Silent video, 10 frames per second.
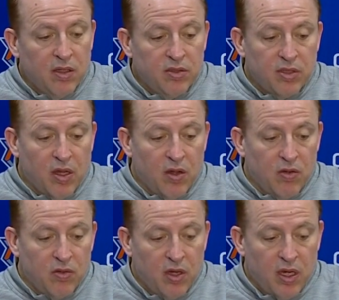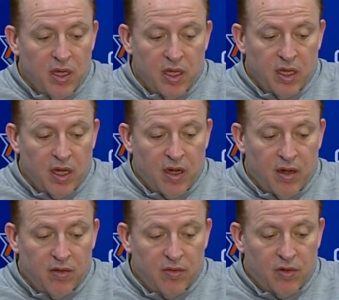So
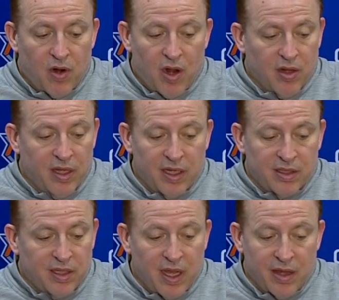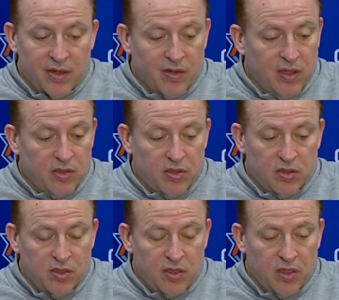uh, we're all in it together.
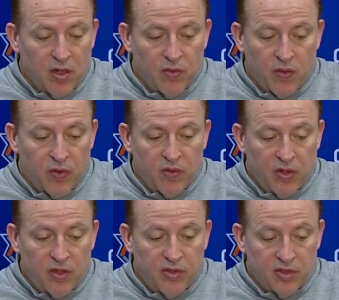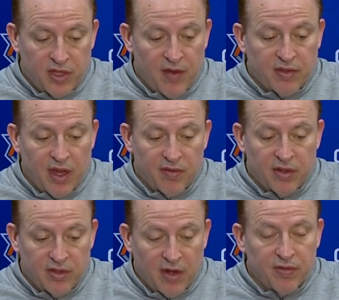It's you know you just have to have
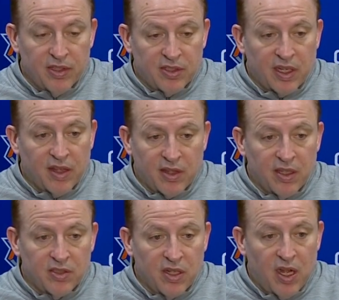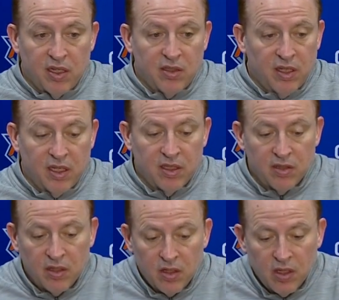the toughness to get things done,
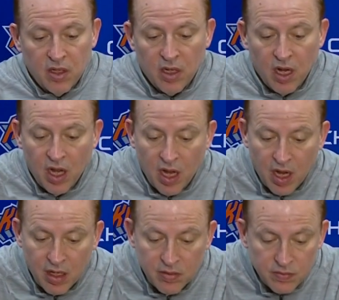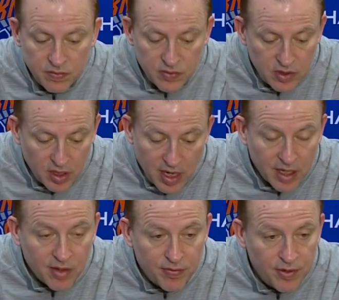and uh, you're
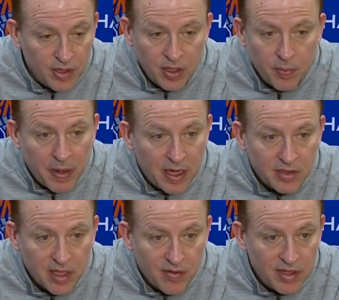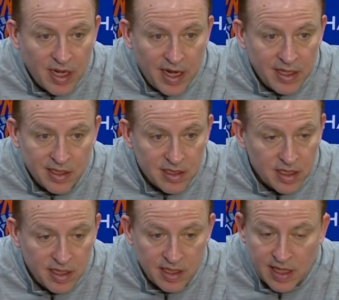not going to feel your best every night in
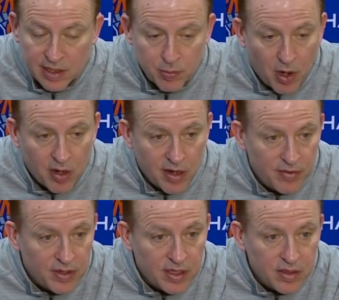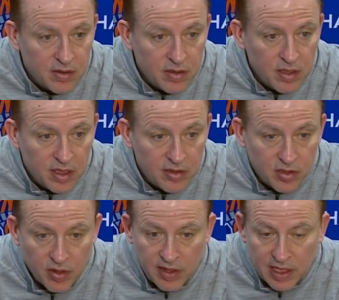this league. That's part of it, and
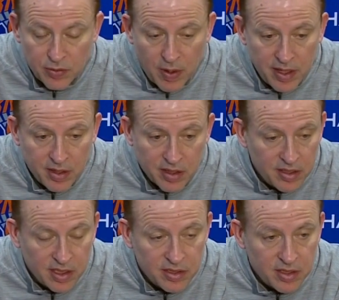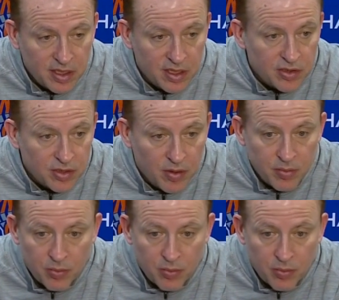so that's why your conditioning is so